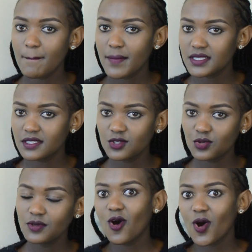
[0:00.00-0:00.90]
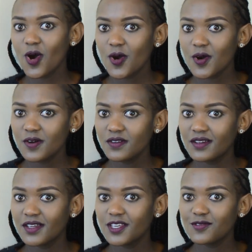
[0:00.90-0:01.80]
matatu. Or
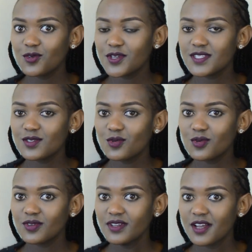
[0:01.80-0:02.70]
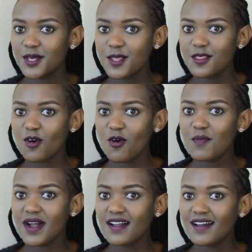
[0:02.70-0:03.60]
if you're in school,
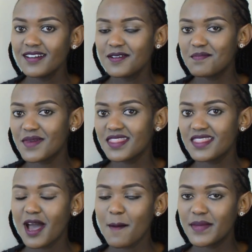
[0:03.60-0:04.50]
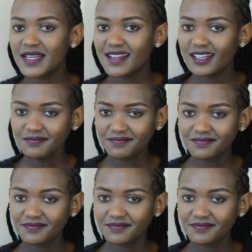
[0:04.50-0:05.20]
thomaga mathaa mana.